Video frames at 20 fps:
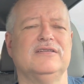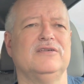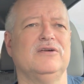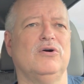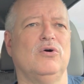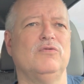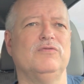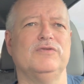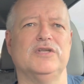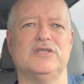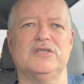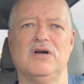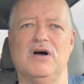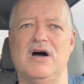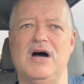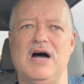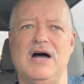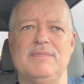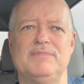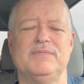over the
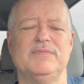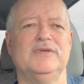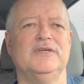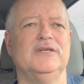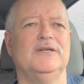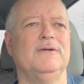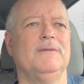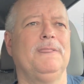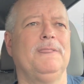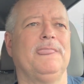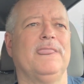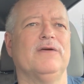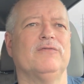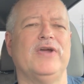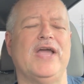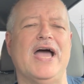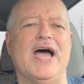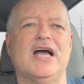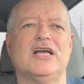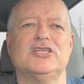top. The
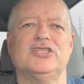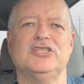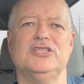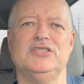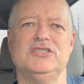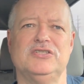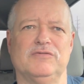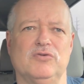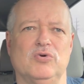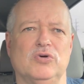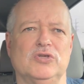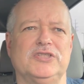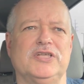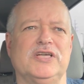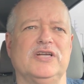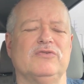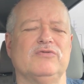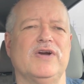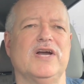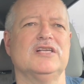reactions, of course, you
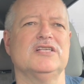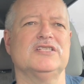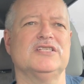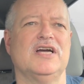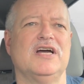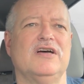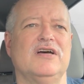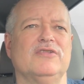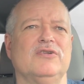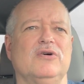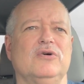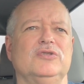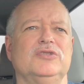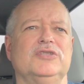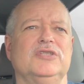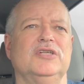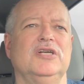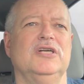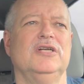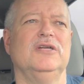got to reconcile
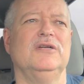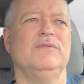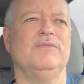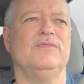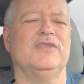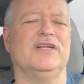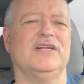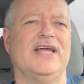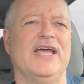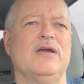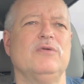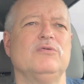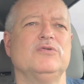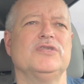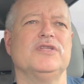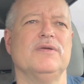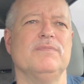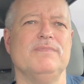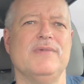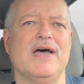those. The language
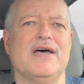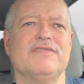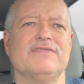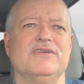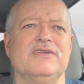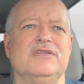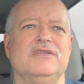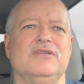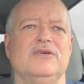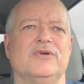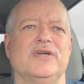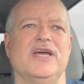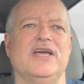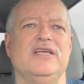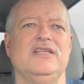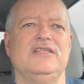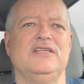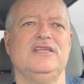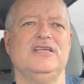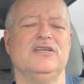of the method,
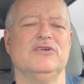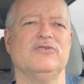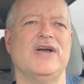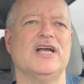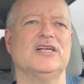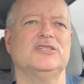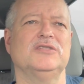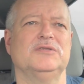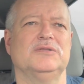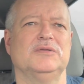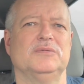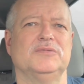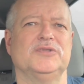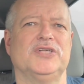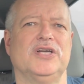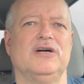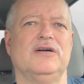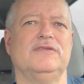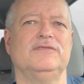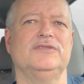okay, the interactions
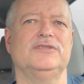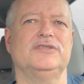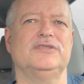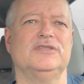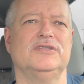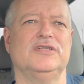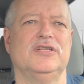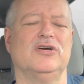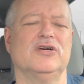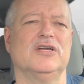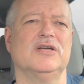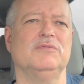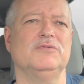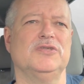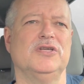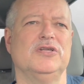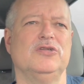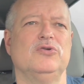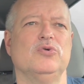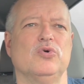themselves, the dog
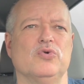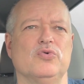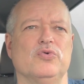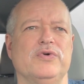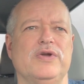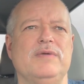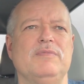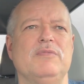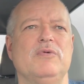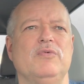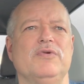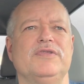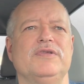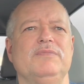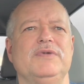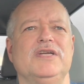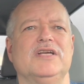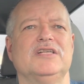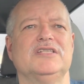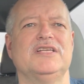comes into agreement with
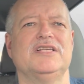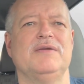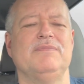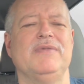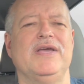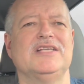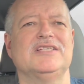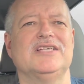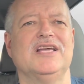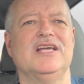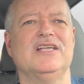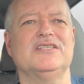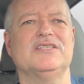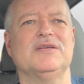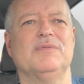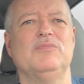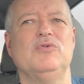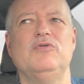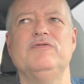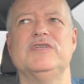them because they make sense.
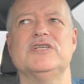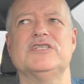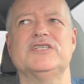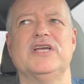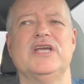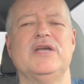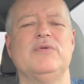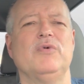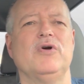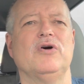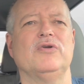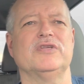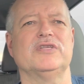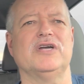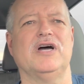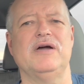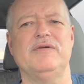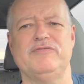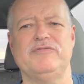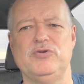I'm moving the same way all the
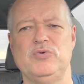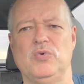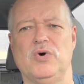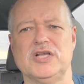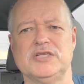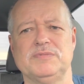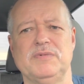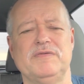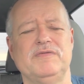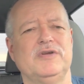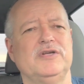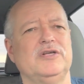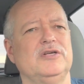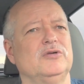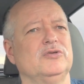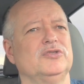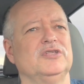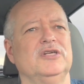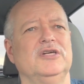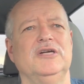time. If you watch my
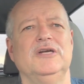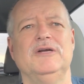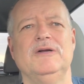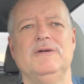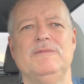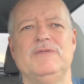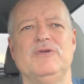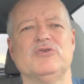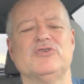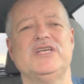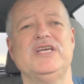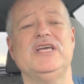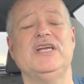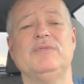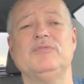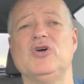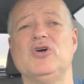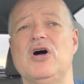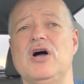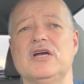videos, you'll see, and
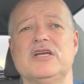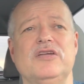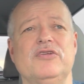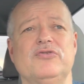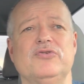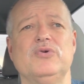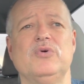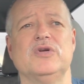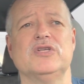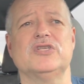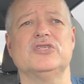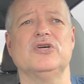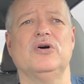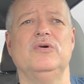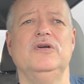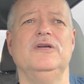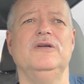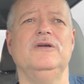I'm talking through it. So